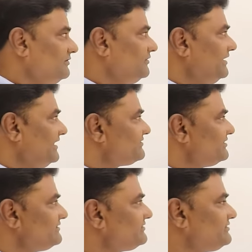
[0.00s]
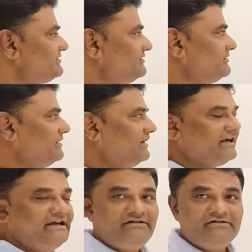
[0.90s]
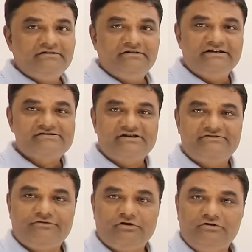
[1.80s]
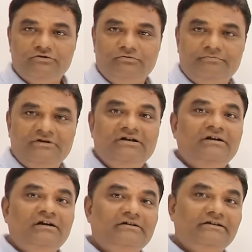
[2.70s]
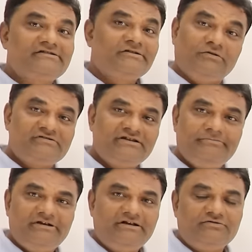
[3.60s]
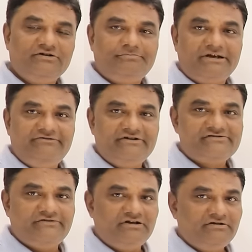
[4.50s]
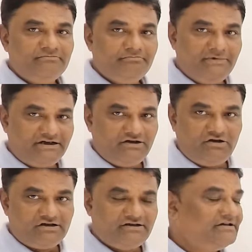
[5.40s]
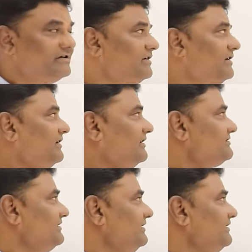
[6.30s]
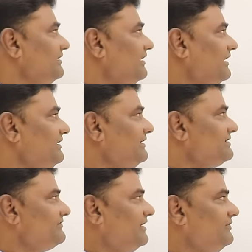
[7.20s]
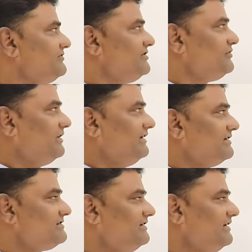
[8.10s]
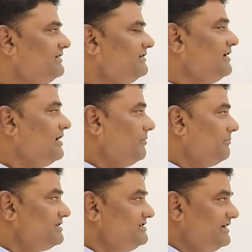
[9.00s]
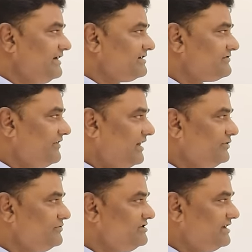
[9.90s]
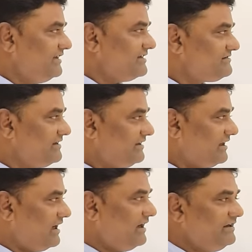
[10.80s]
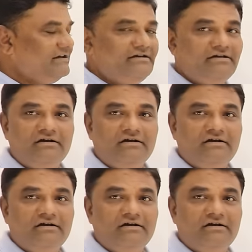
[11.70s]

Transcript: The next is again nested for loop. This looks similar to the previous one but not. See, I takes value 0, I less than n, but j takes value j less than I.